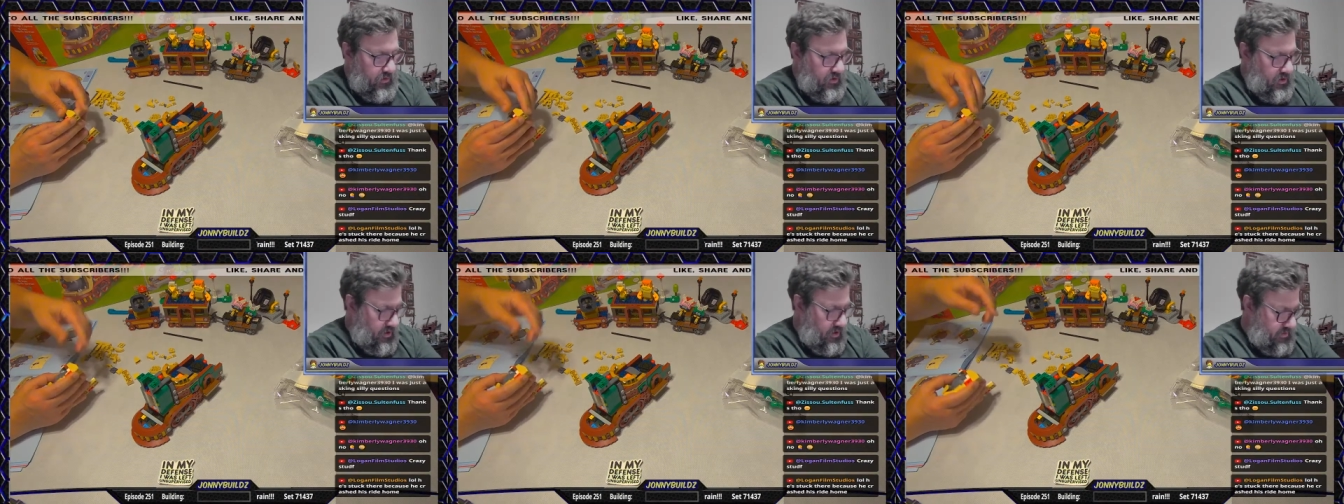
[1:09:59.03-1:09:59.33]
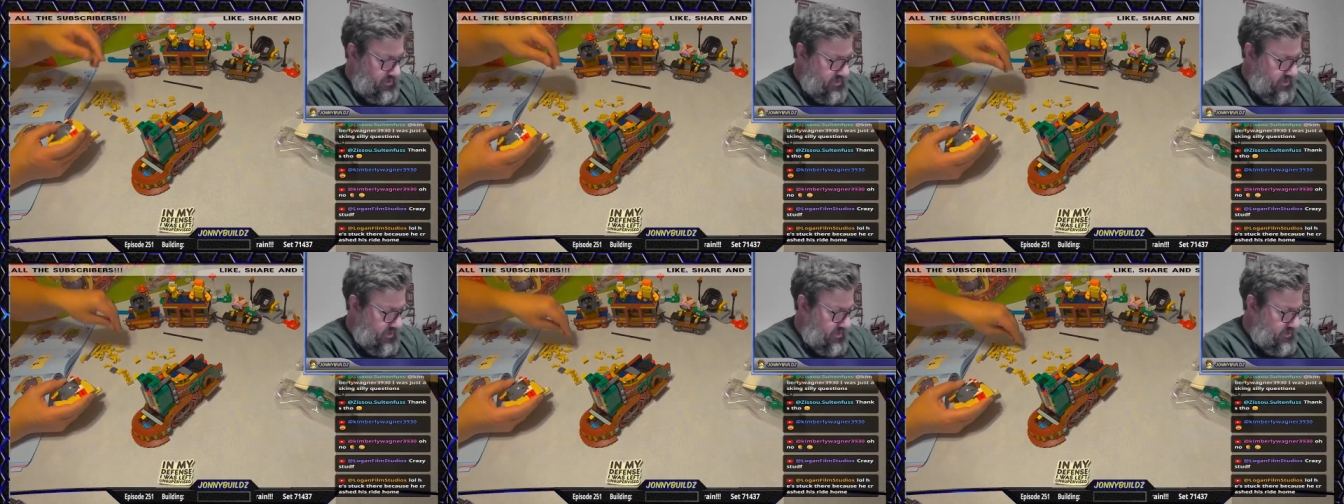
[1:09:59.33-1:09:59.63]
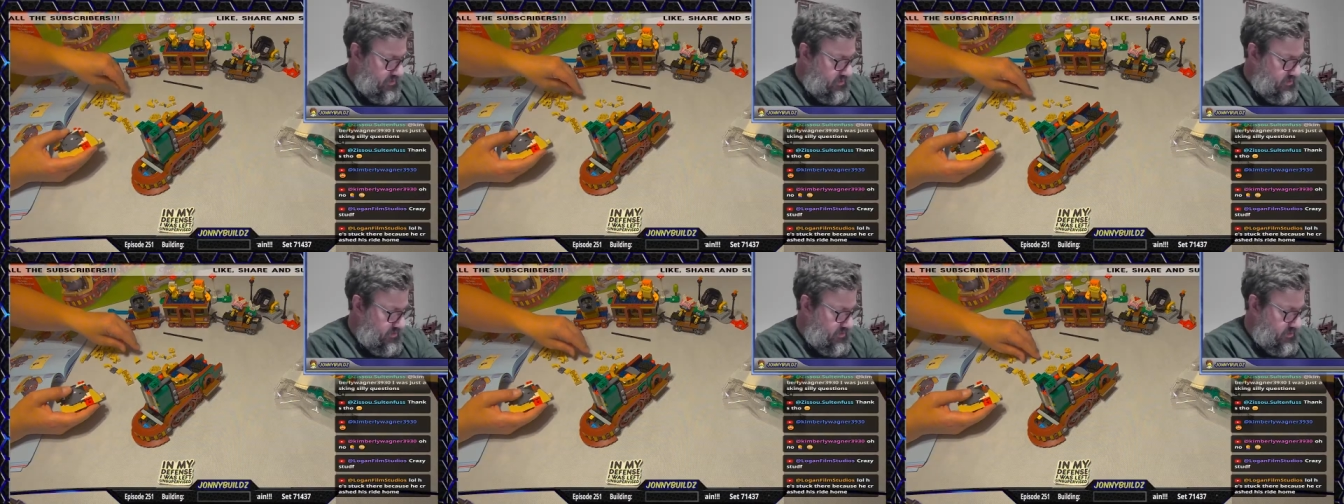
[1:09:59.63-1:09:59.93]

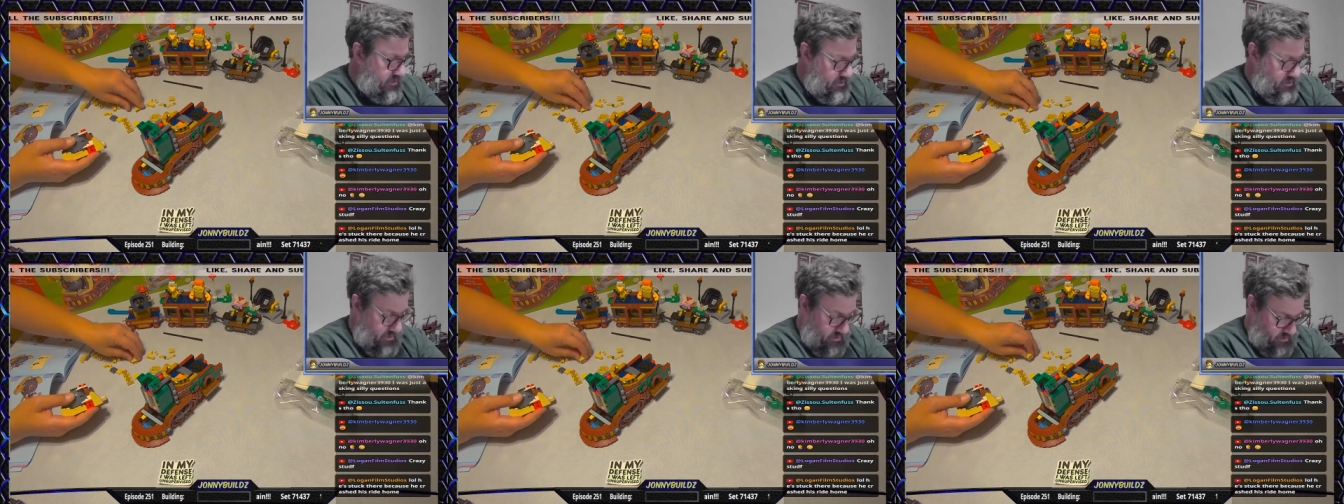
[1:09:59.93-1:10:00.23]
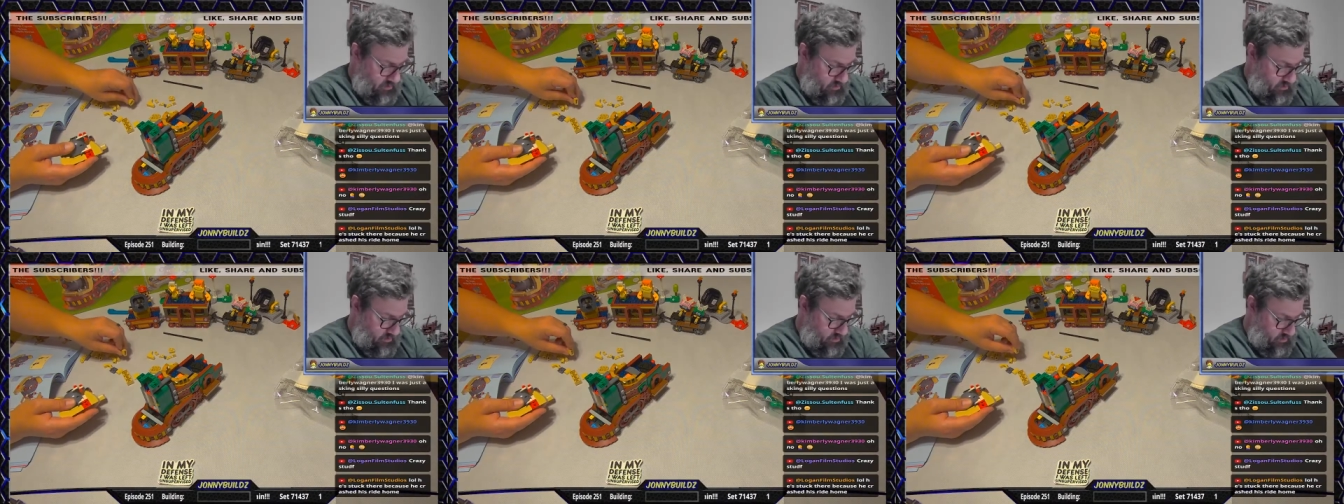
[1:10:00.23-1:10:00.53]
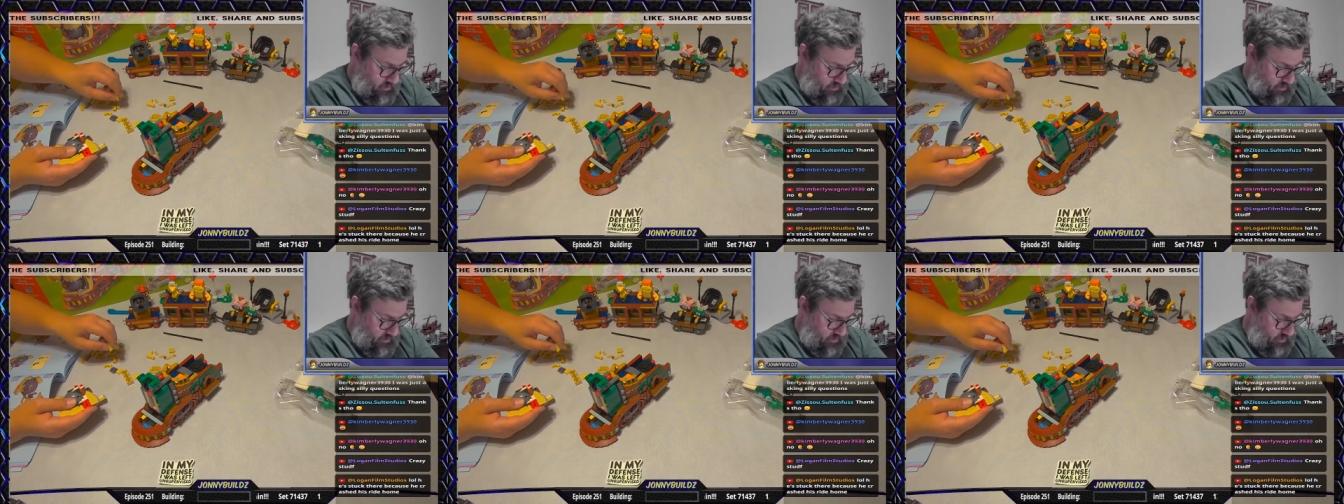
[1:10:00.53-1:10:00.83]
contest
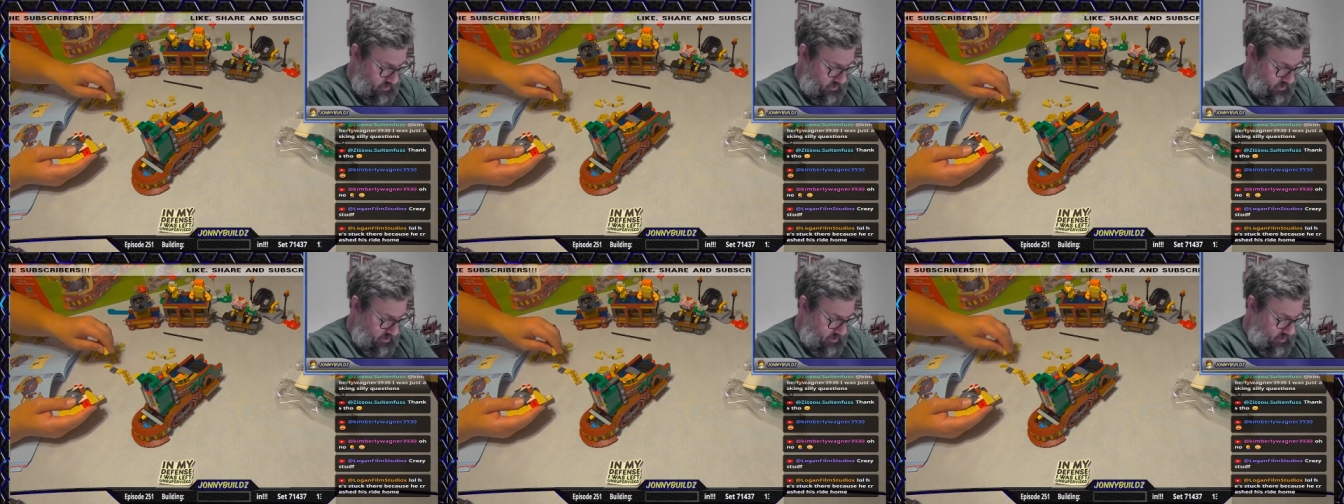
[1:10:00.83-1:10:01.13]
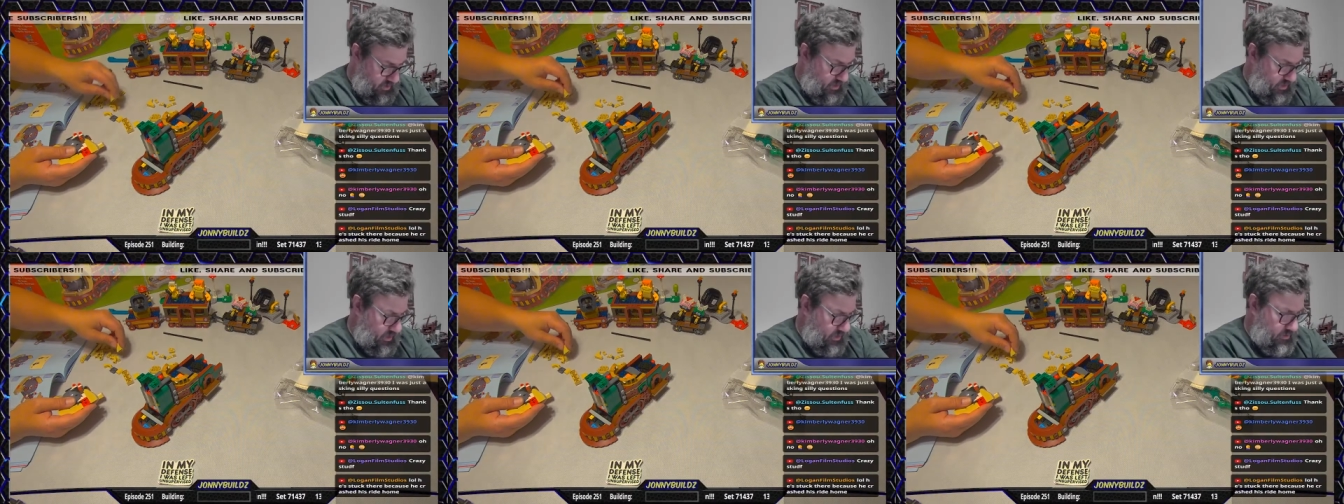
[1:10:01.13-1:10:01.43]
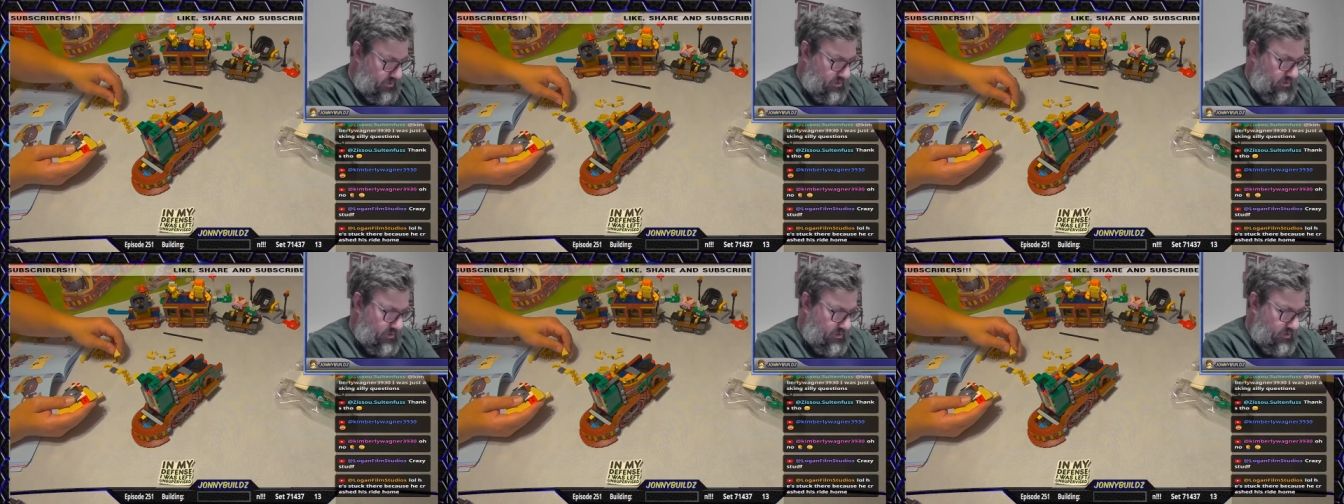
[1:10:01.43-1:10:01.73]
together.